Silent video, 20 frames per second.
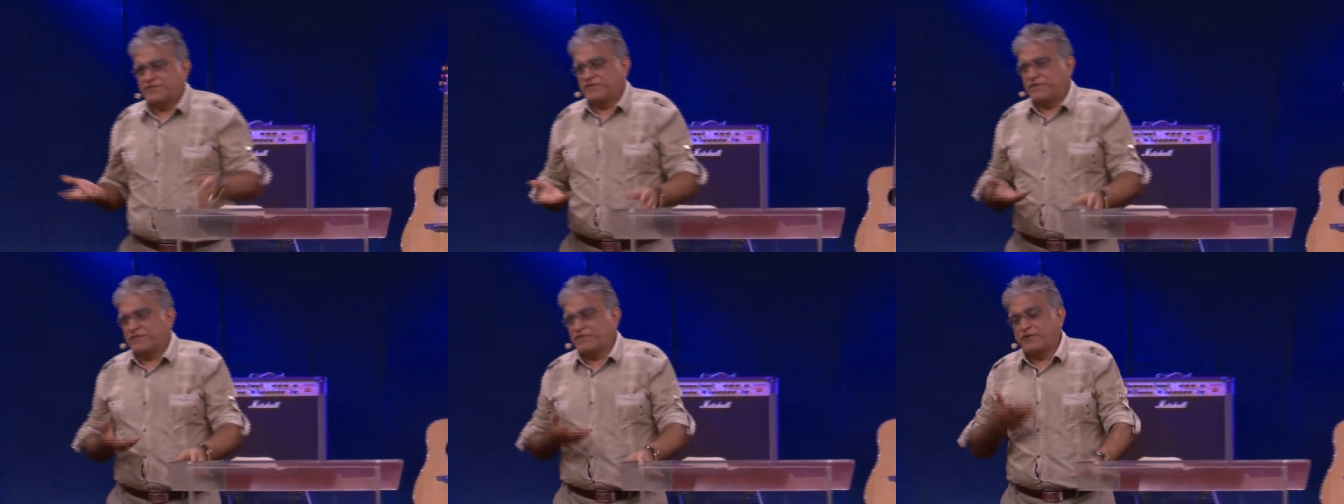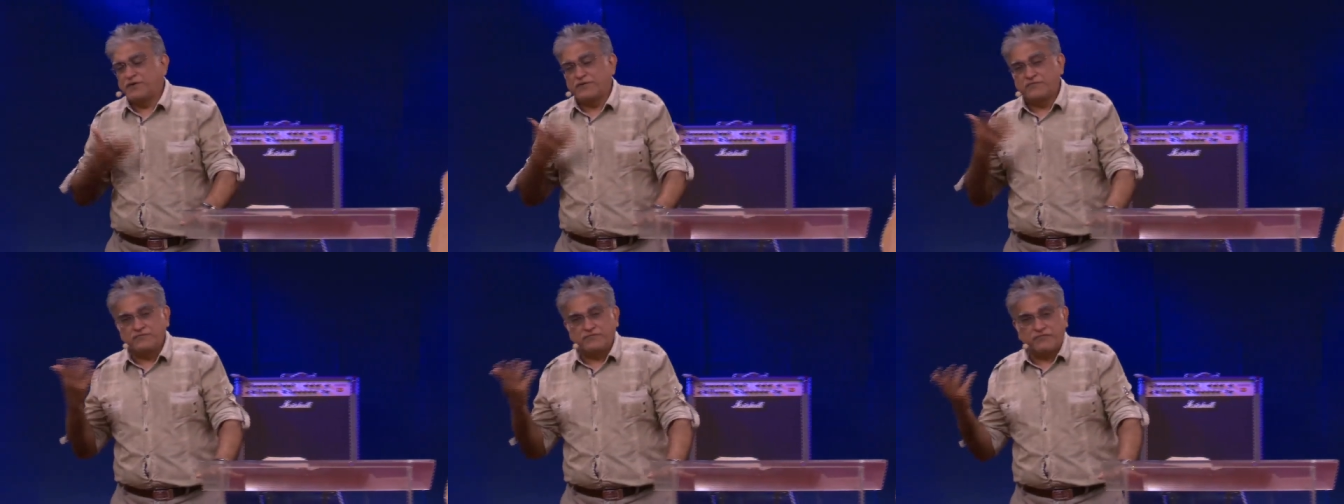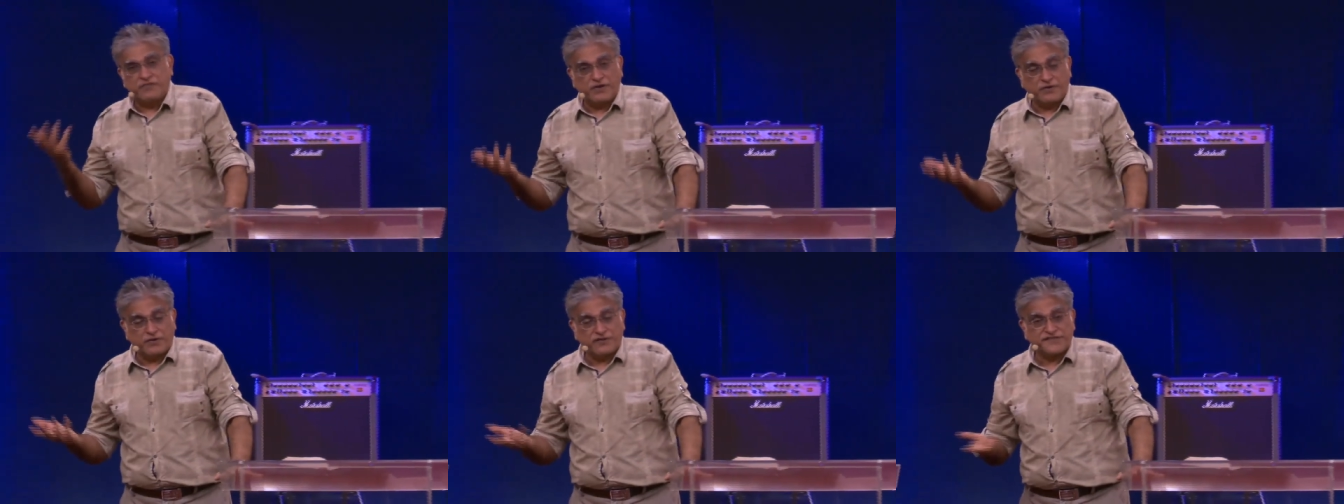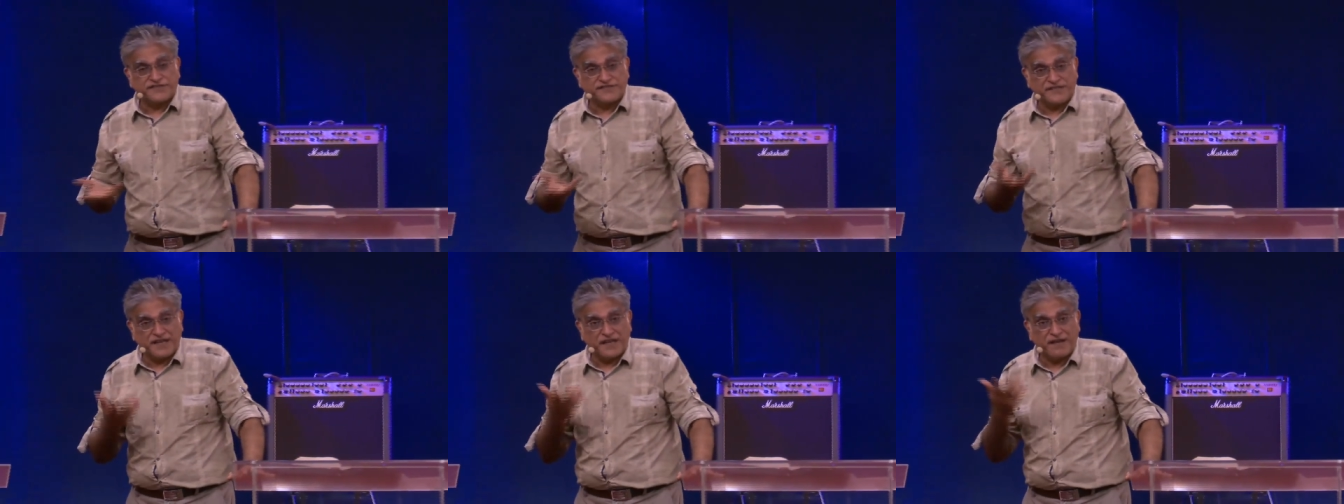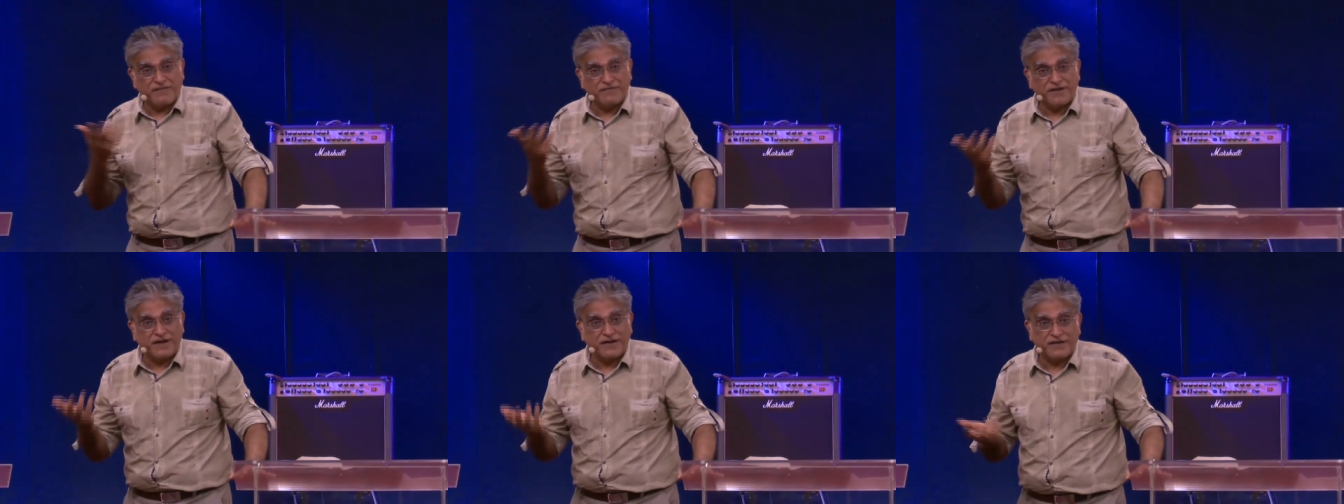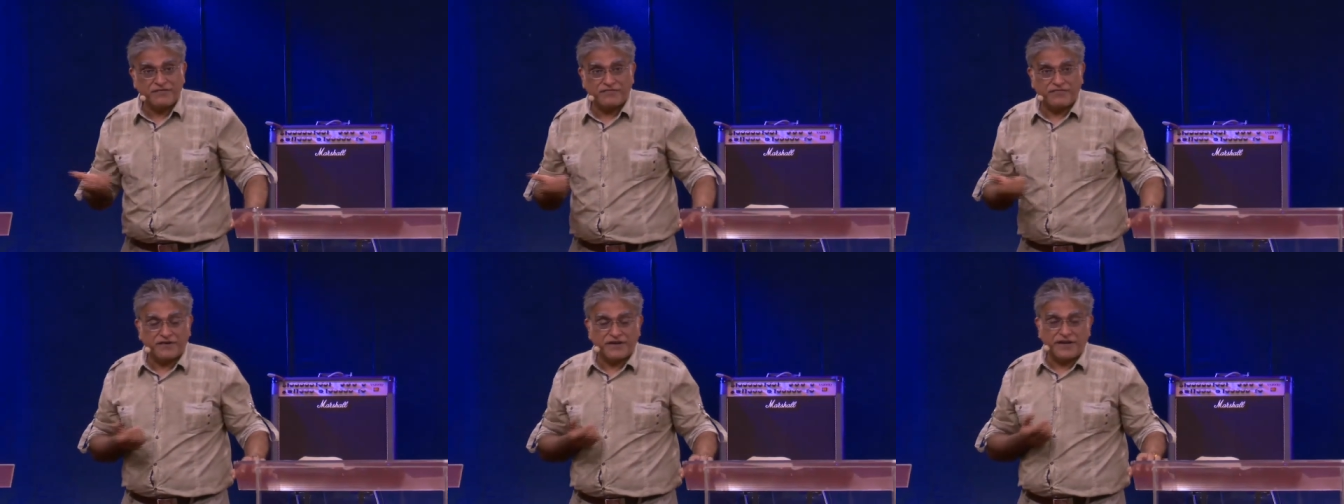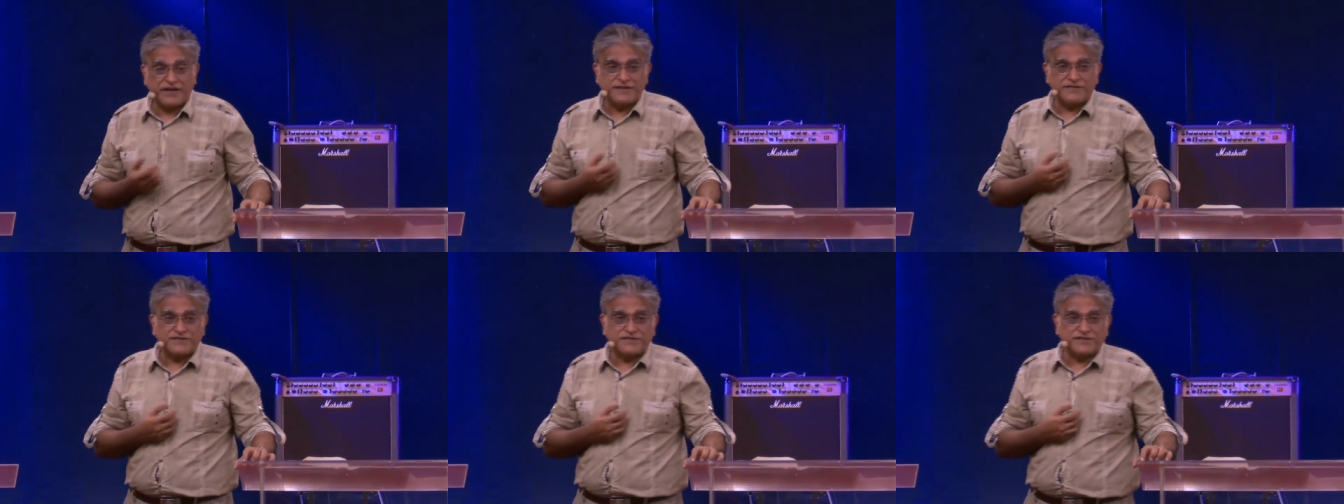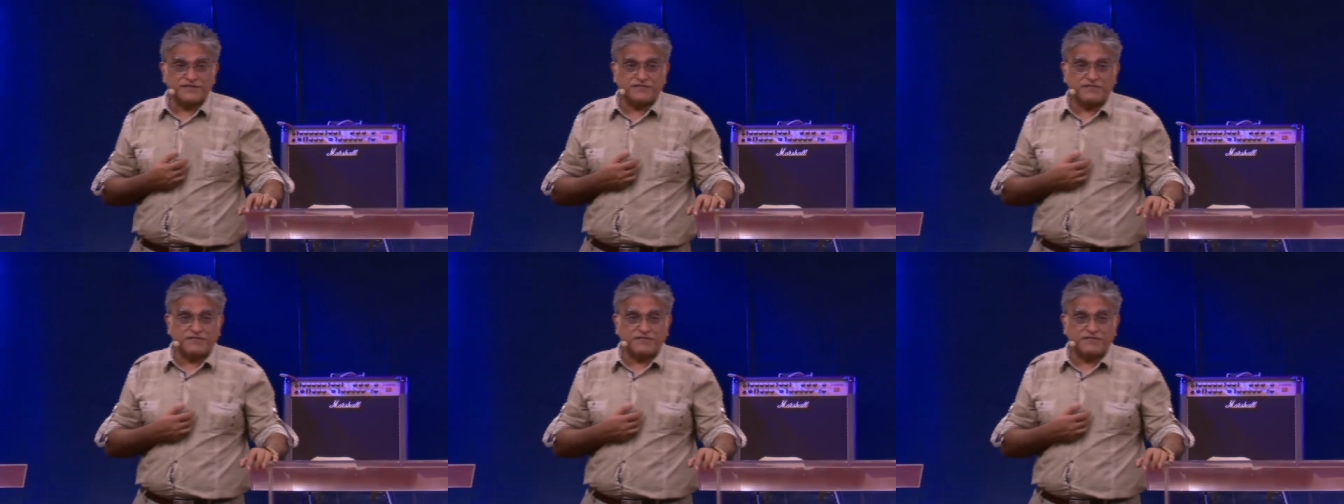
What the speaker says: We got saved at different ages.